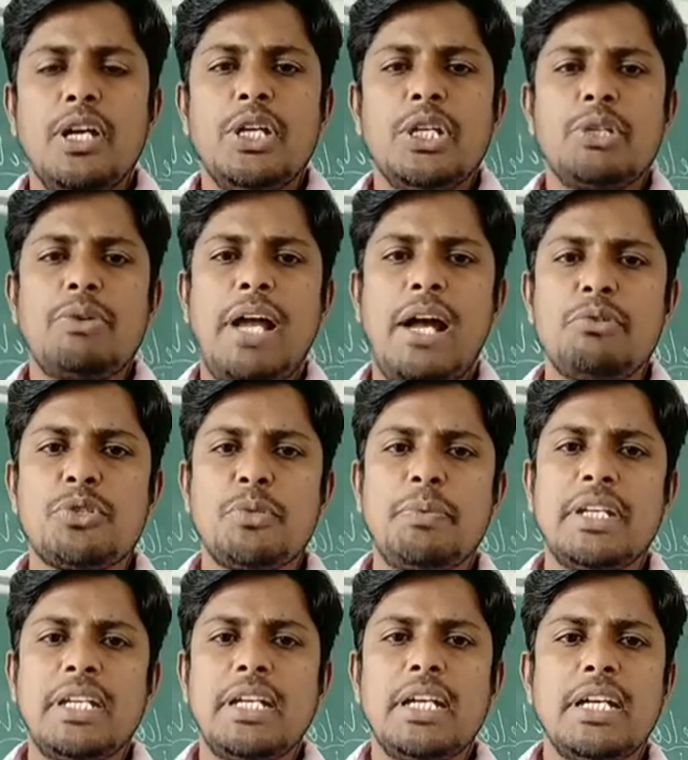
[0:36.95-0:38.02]
you have
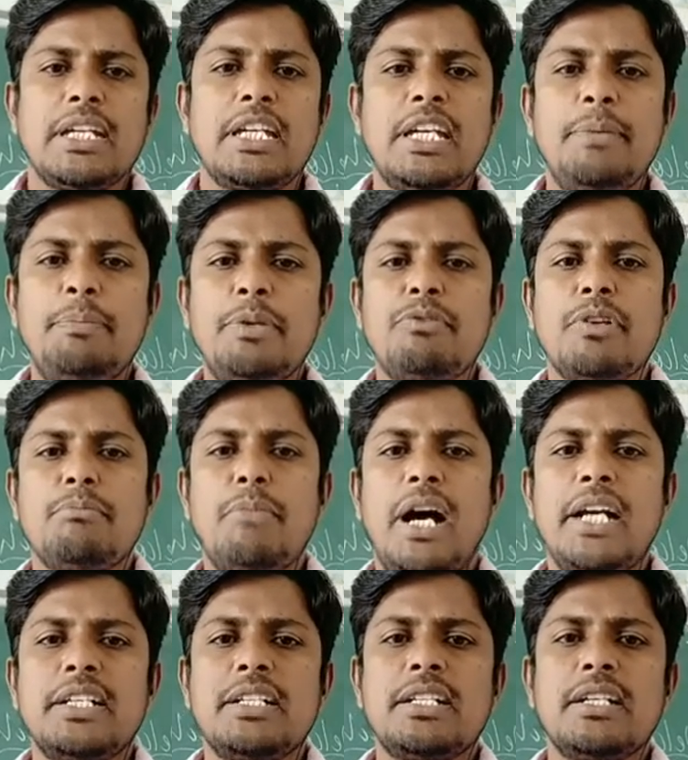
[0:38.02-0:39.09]
to keep in your
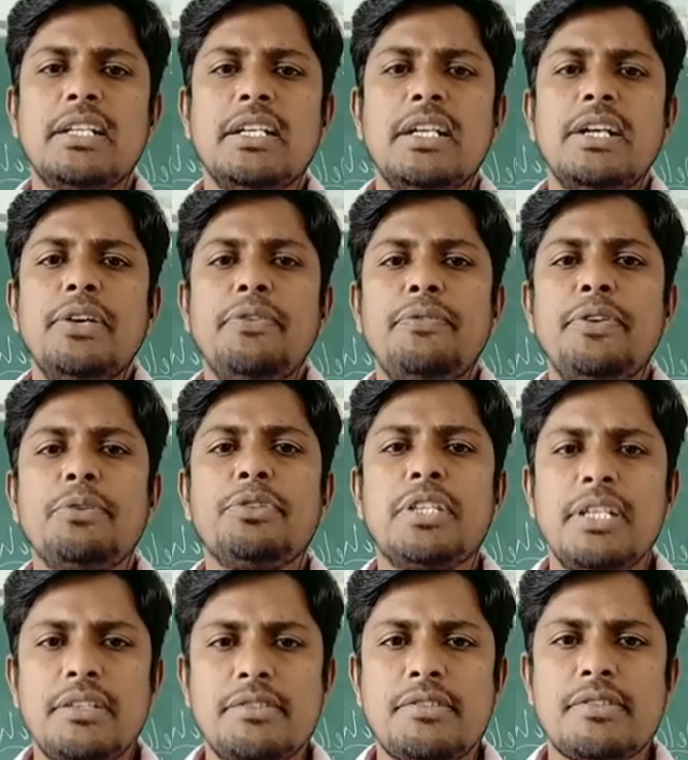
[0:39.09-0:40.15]
mind few
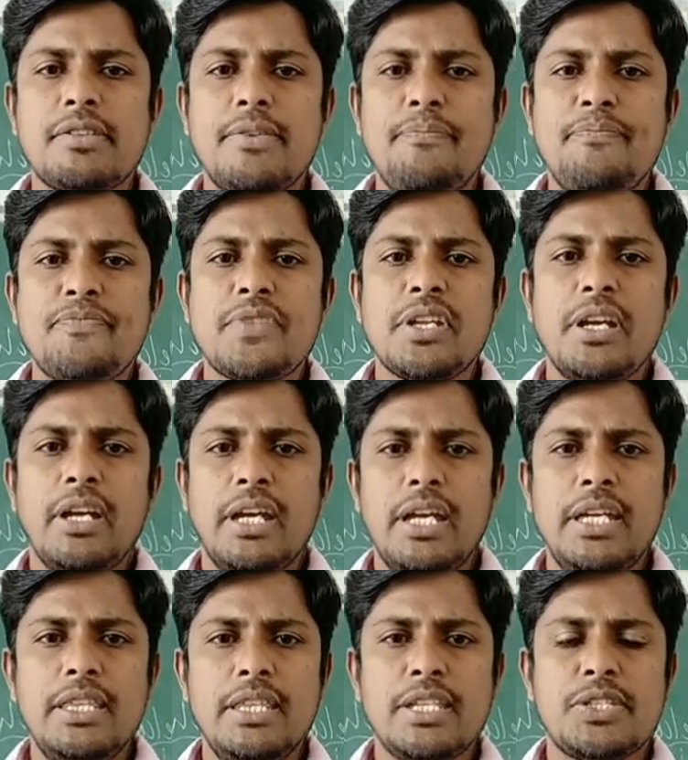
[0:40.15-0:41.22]
things.
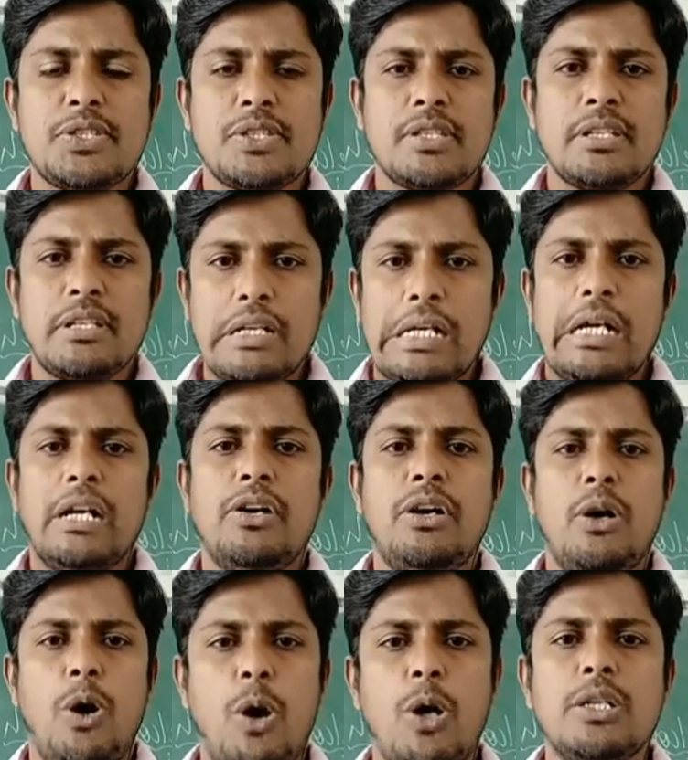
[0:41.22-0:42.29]
In this
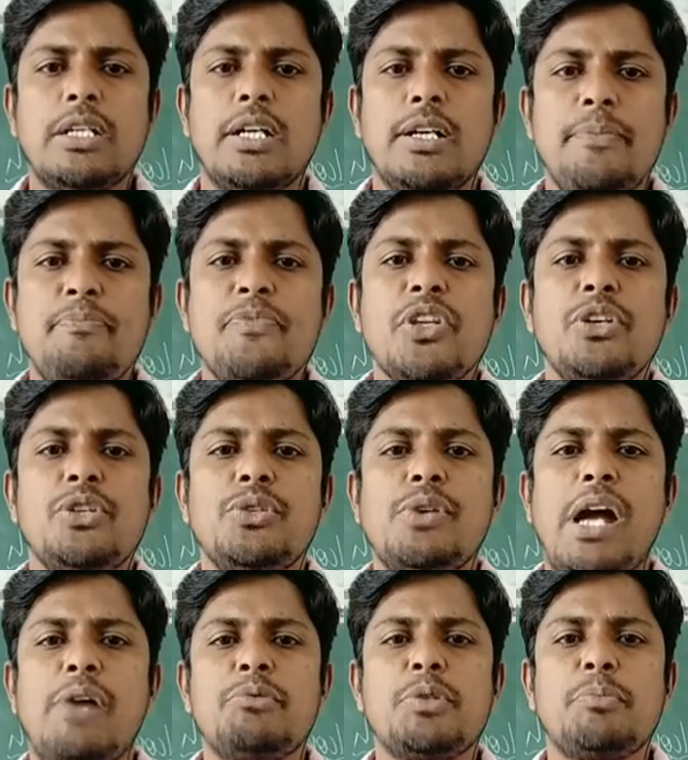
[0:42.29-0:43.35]
order, you
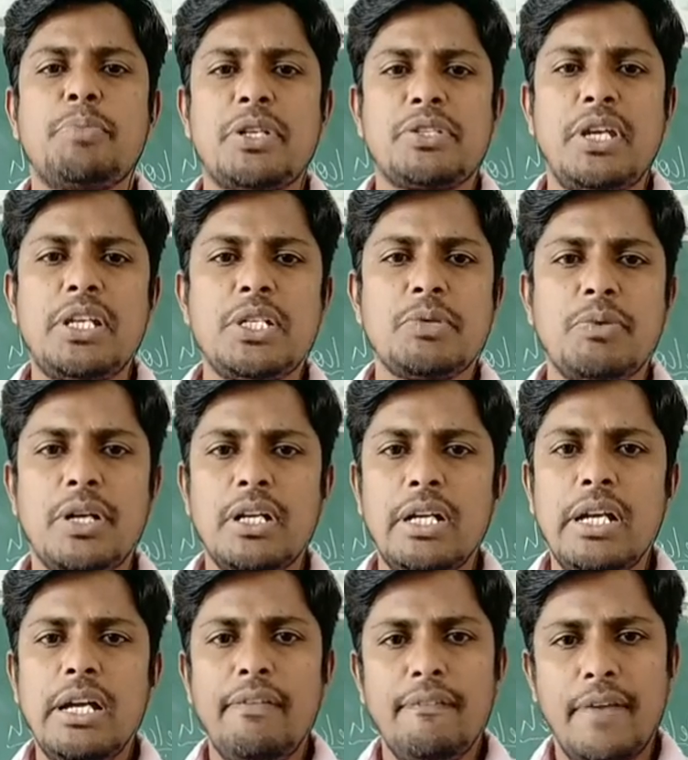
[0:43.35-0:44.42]
have to present your
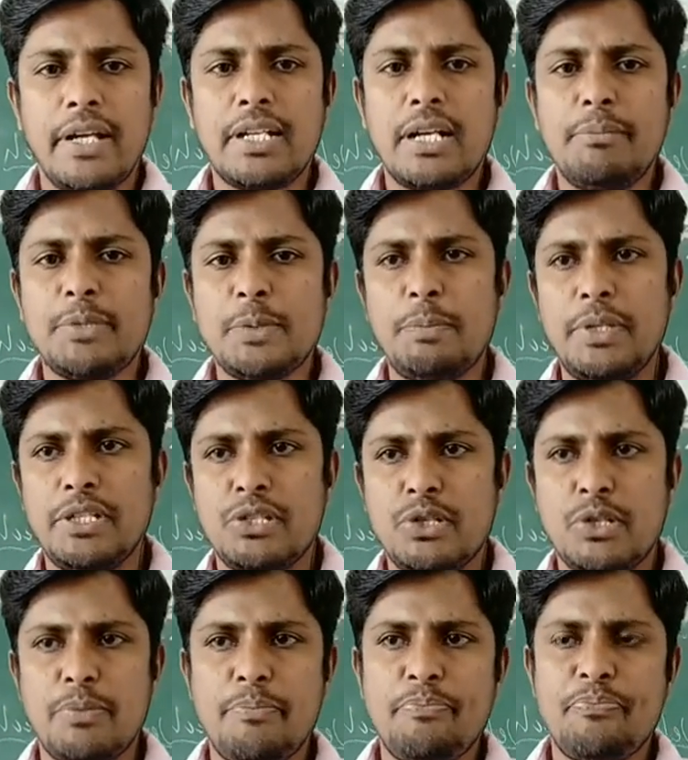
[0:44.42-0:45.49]
welcome
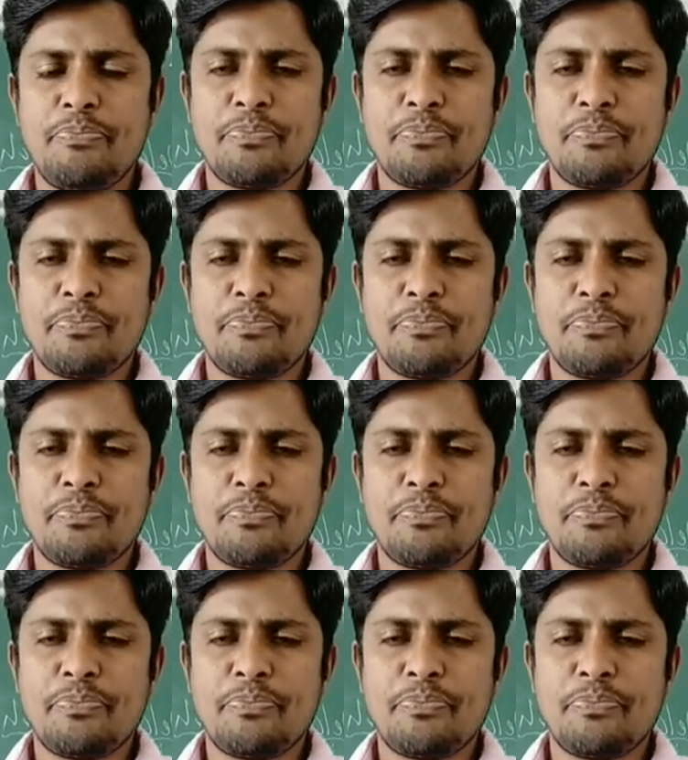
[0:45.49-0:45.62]
speech.